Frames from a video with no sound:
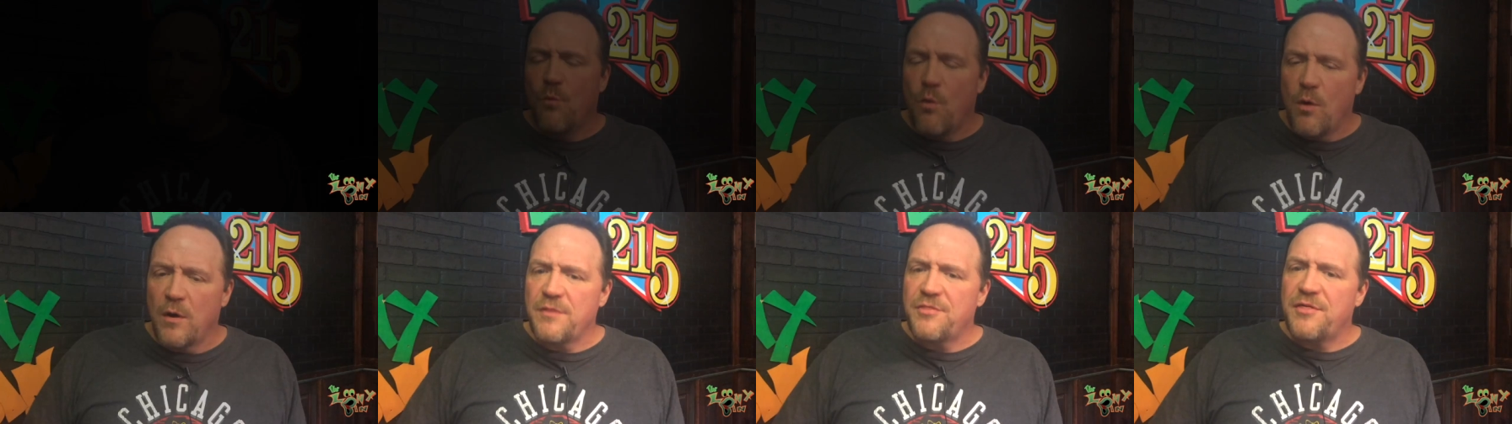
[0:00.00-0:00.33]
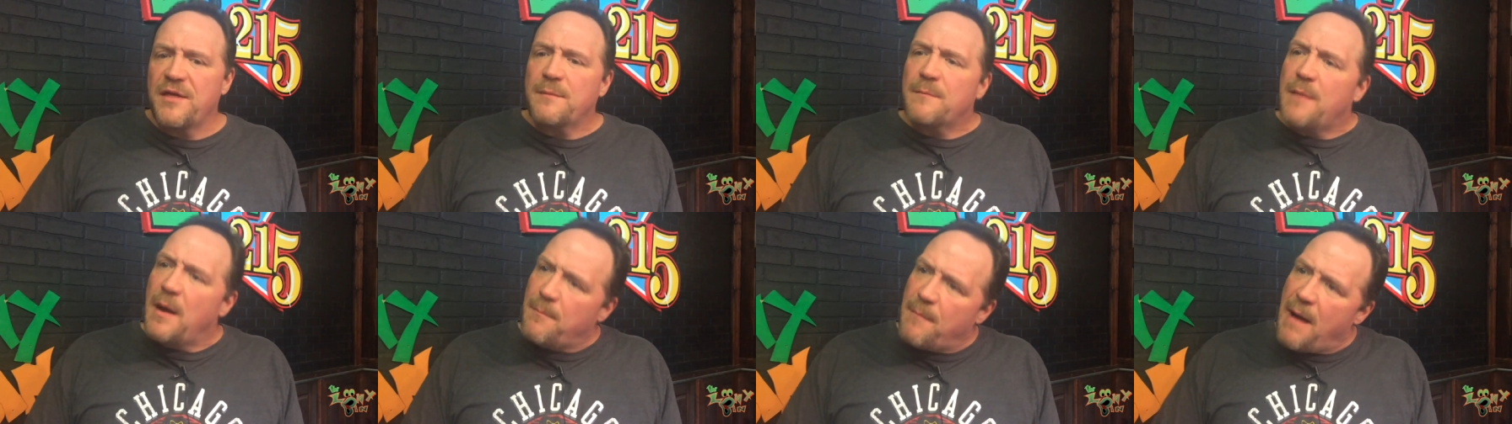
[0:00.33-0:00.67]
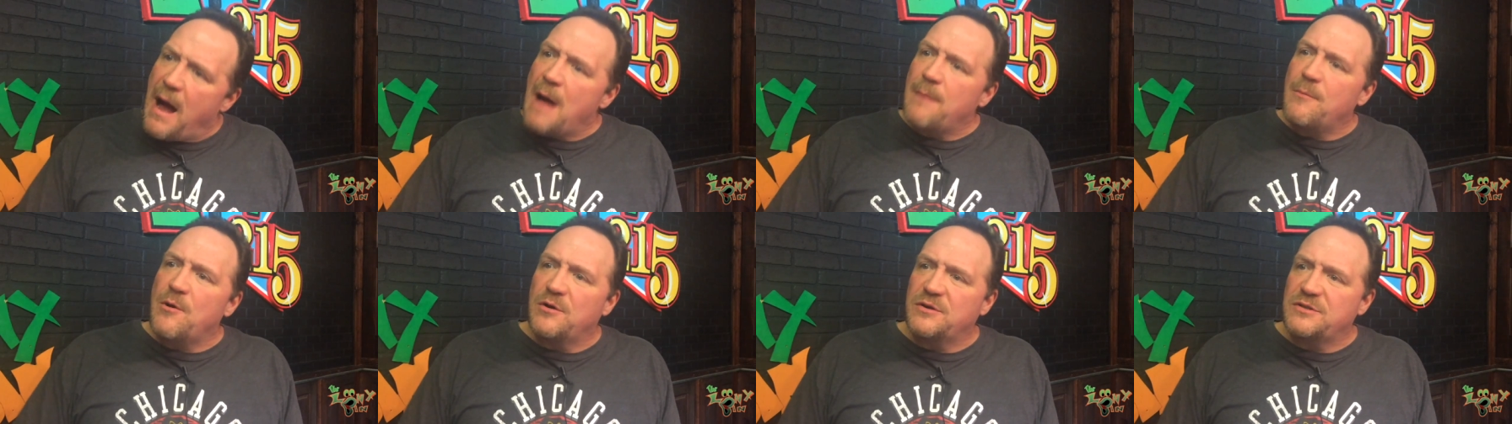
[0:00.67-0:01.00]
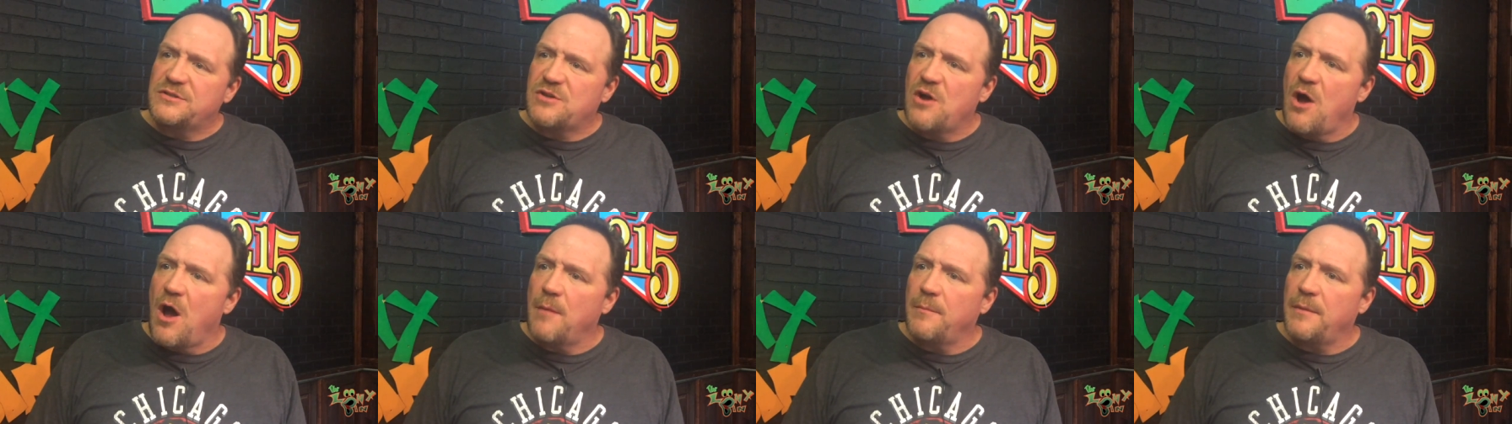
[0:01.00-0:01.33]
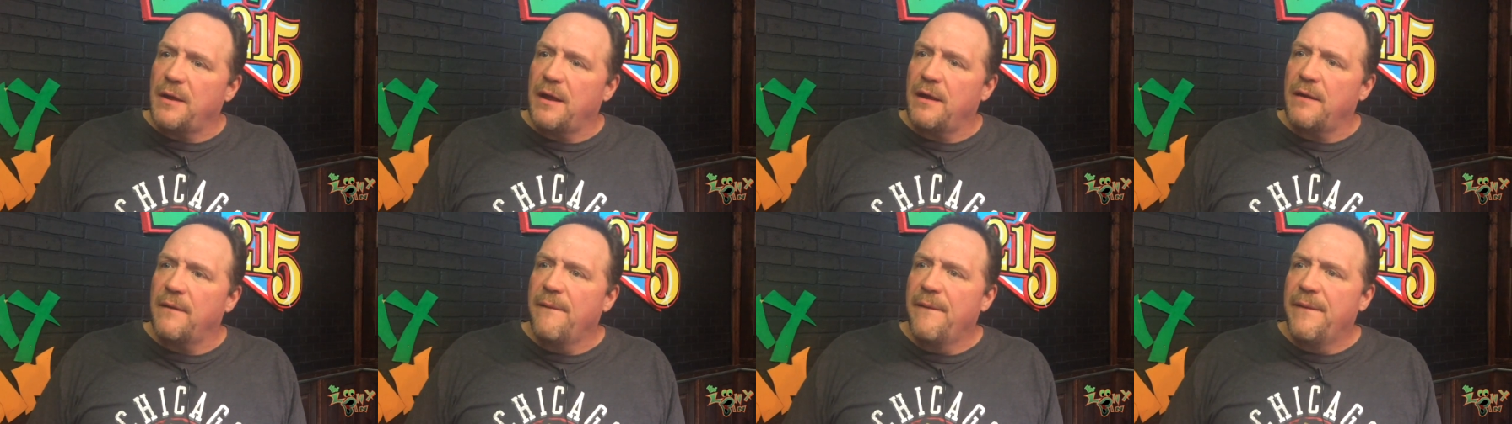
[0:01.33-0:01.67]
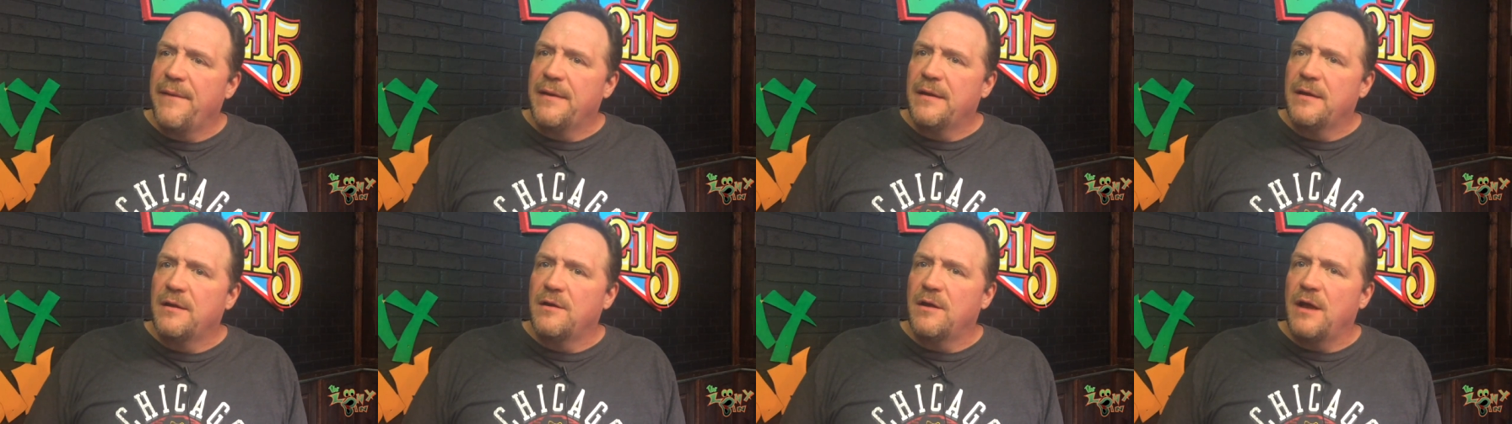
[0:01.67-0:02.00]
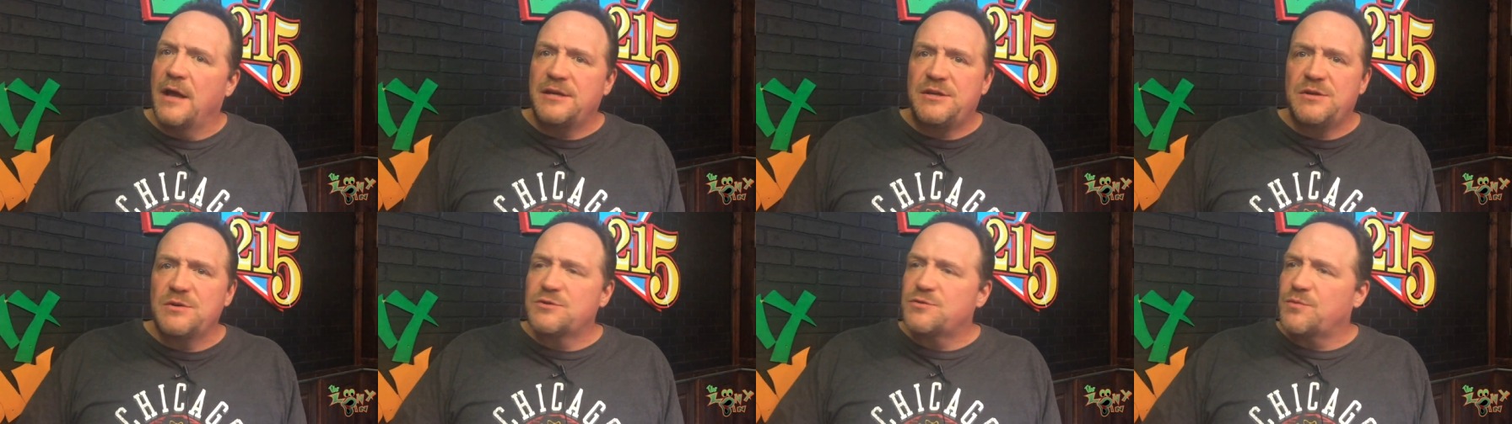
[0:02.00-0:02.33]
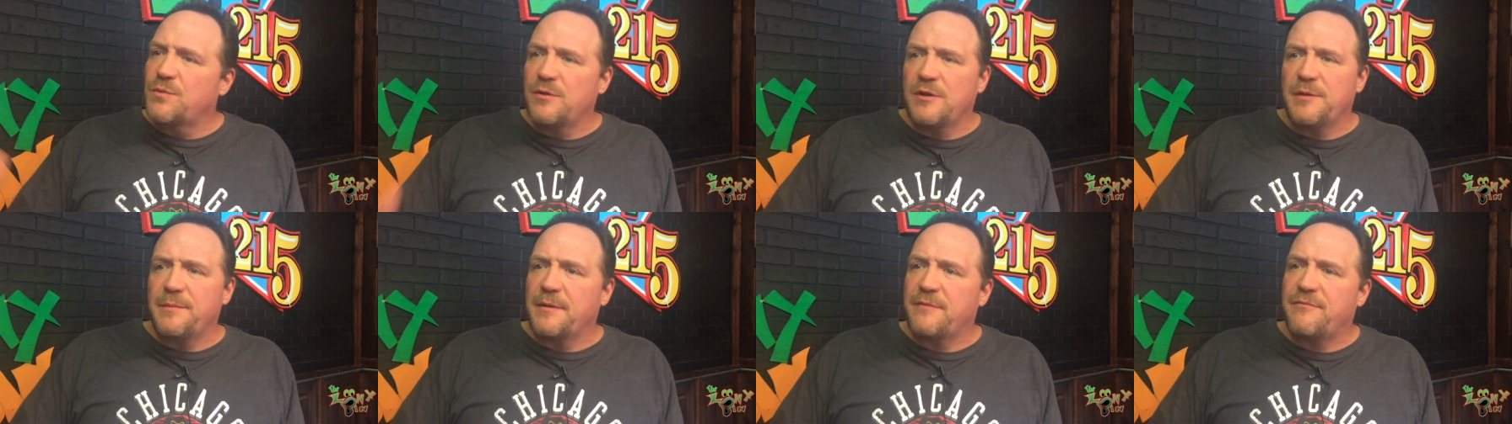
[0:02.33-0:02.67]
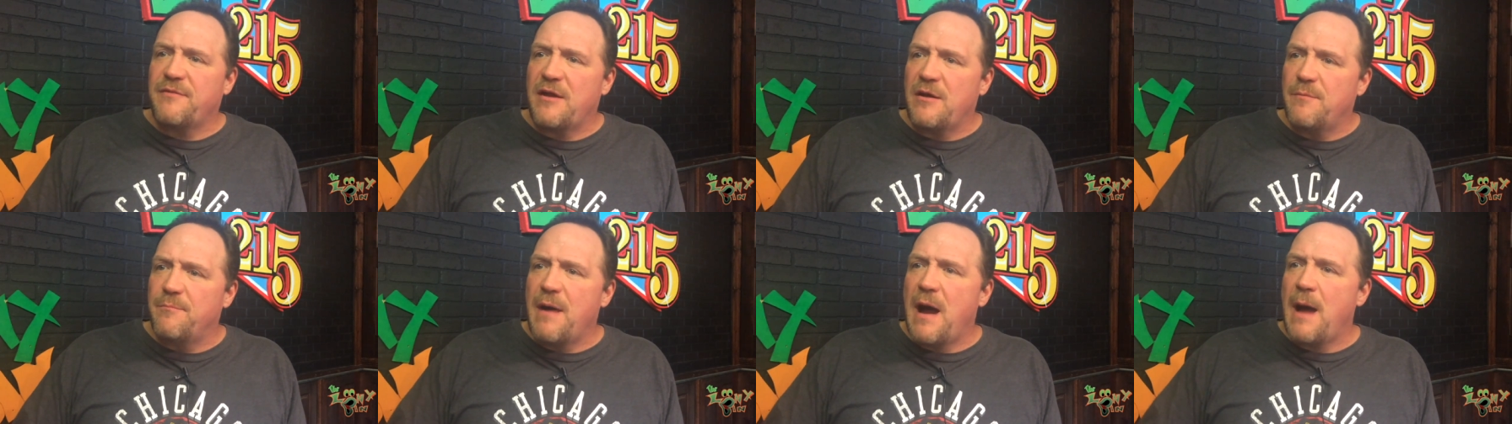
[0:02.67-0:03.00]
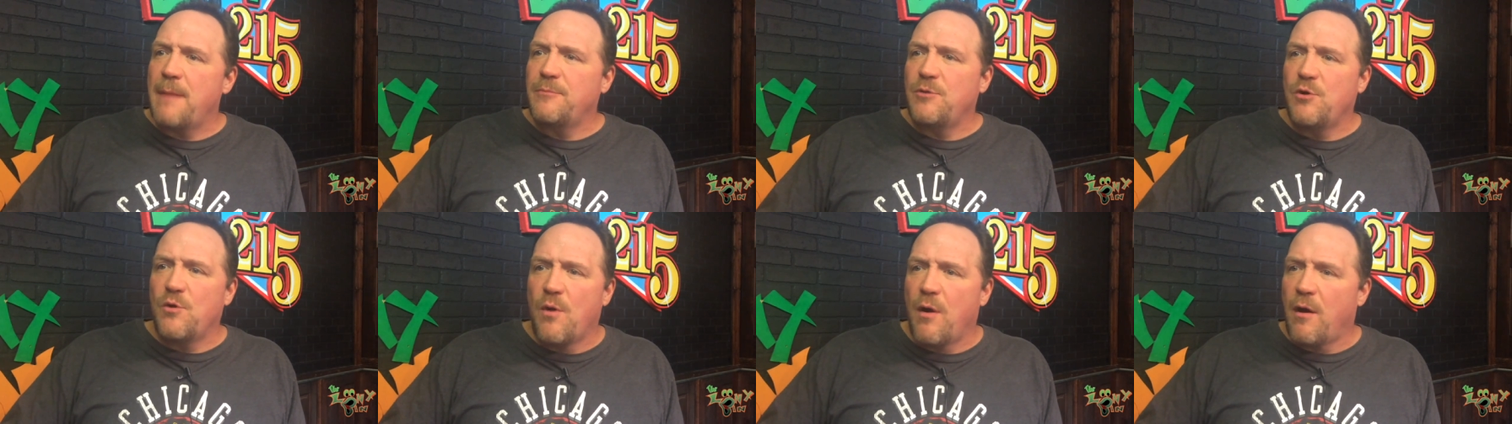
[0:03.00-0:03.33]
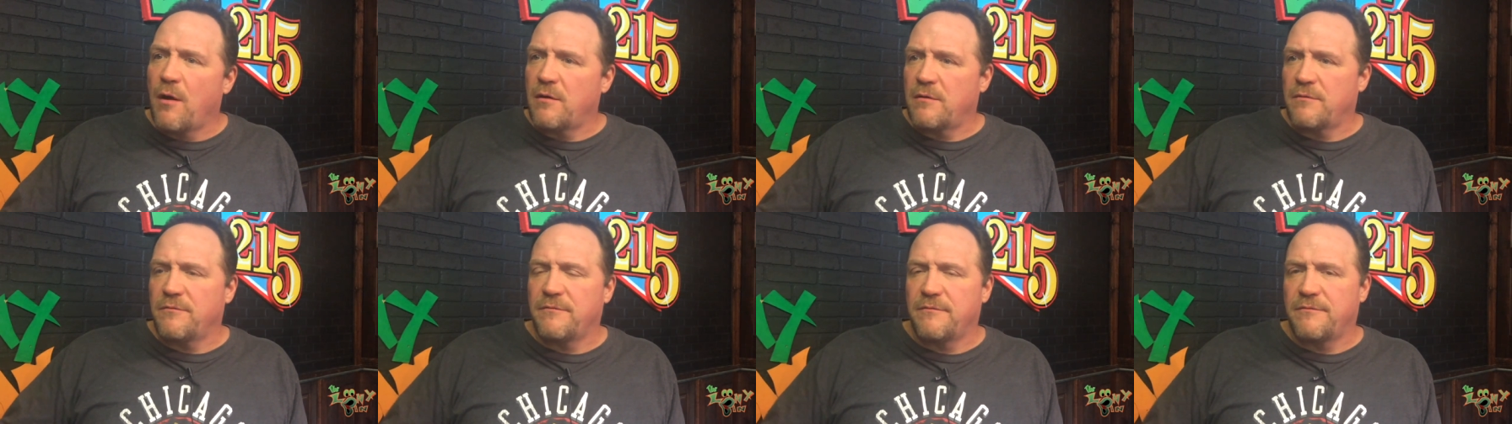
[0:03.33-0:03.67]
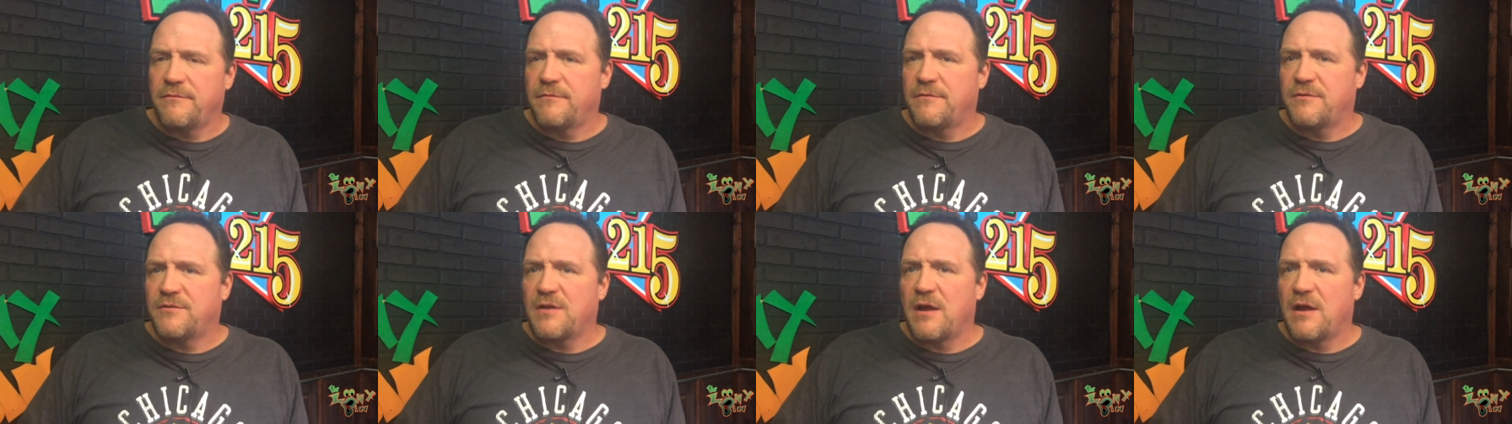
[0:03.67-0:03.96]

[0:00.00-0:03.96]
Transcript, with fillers: One thing my mom always taught me, and she was a really big fan of Bob Newhart and mm-hmm.